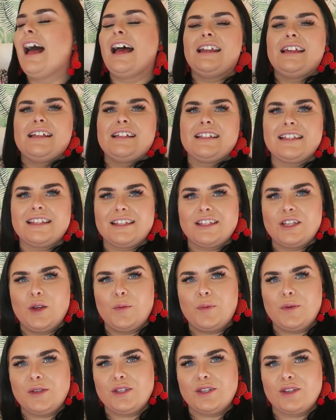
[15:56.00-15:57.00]
and it's
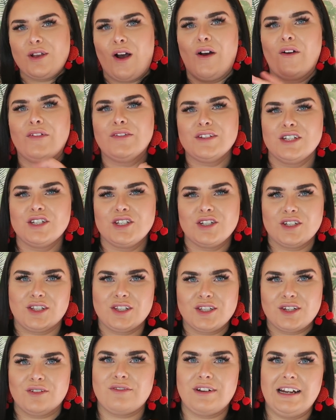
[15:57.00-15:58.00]
super soft and
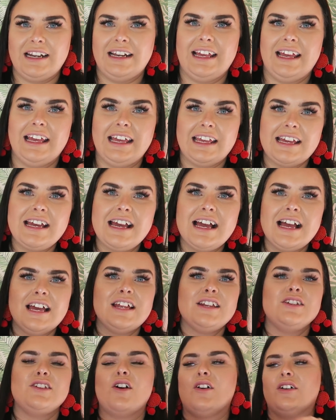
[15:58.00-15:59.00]
just a really
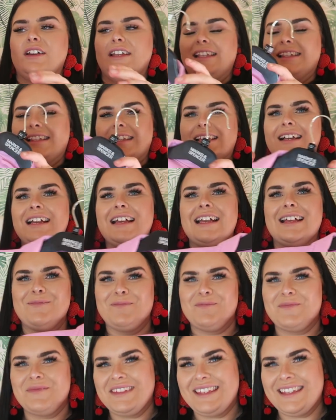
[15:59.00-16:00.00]
nice
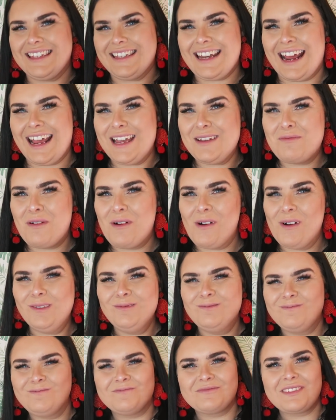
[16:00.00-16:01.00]

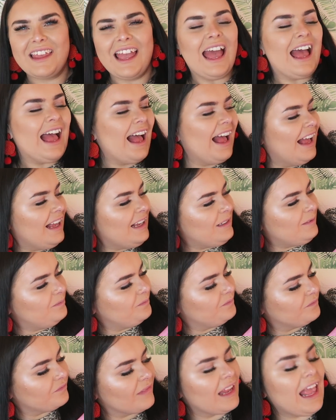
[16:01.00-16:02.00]
staple.
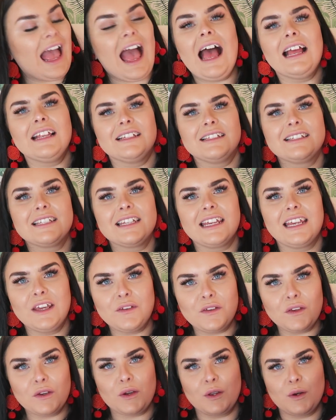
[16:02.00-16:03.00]
And
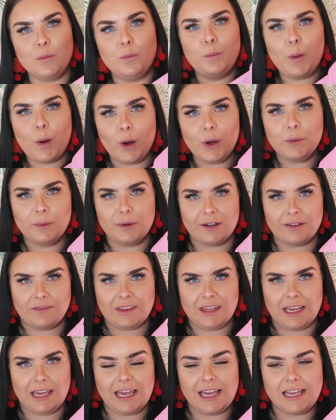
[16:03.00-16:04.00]
if you're going to buy one of
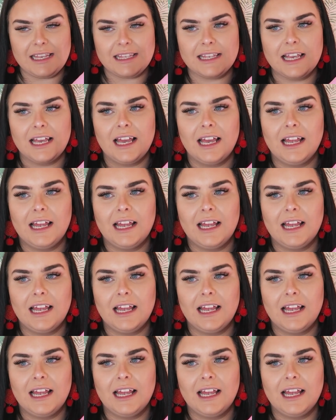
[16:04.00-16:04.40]
these,